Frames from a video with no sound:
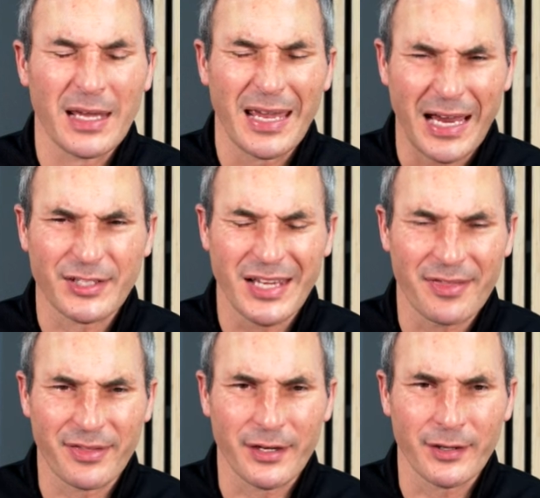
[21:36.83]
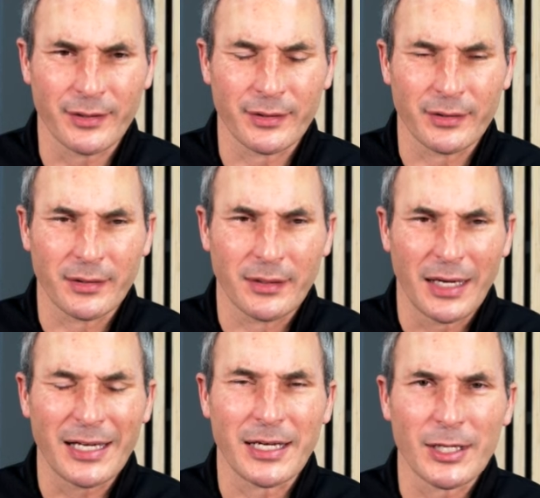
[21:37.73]
And I sat there.
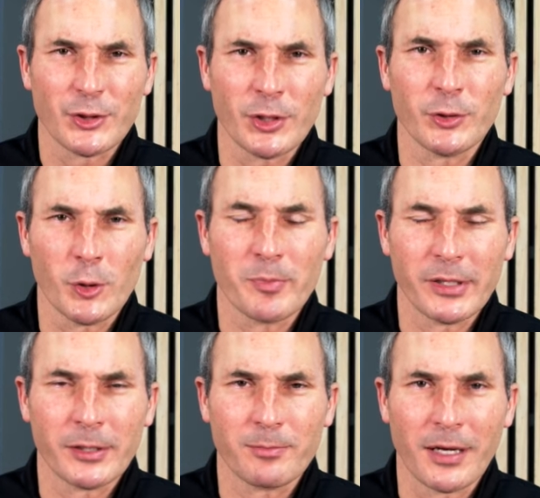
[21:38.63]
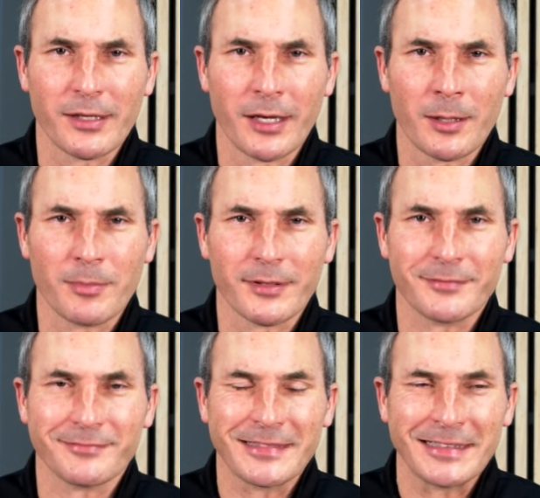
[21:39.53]
I should know better by now, but
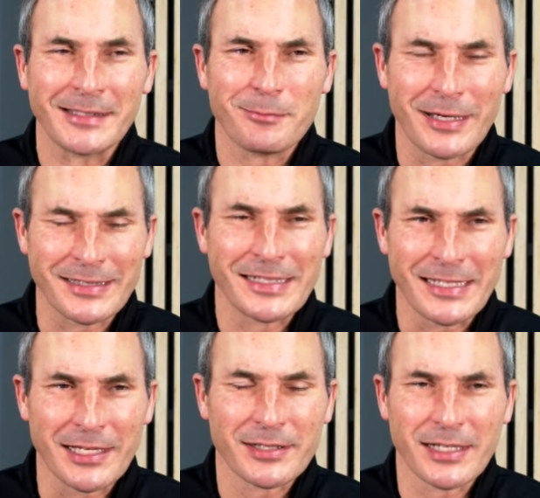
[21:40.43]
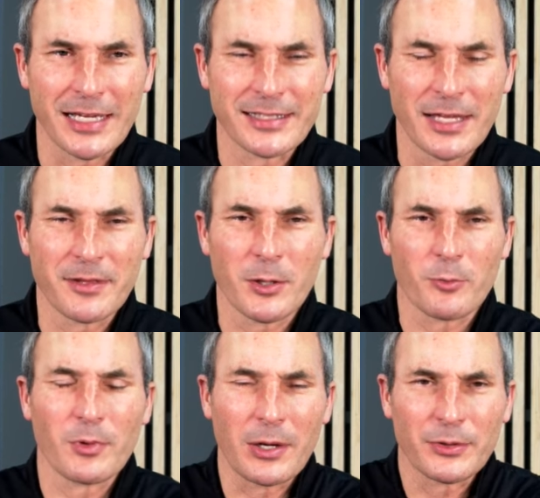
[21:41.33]
I did. I sat there.
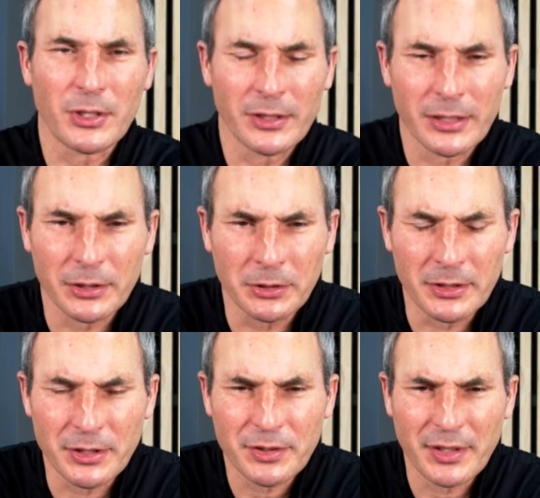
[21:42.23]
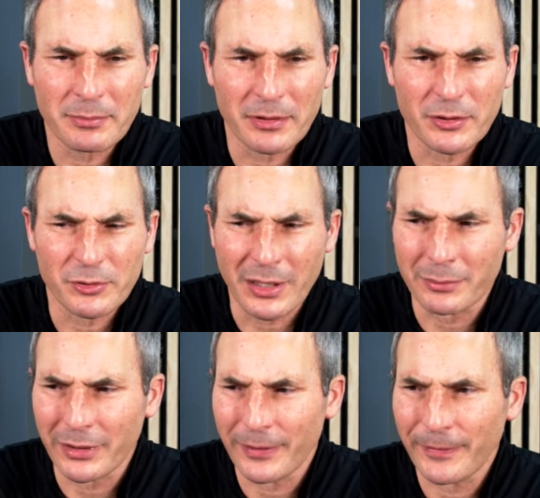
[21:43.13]
I was hugging her and just thinking about the
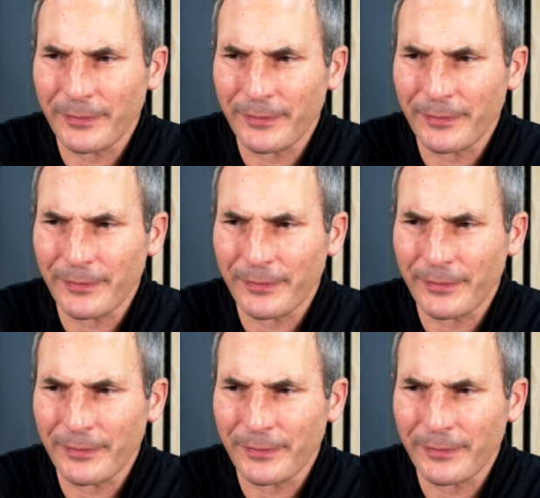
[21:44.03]
trauma.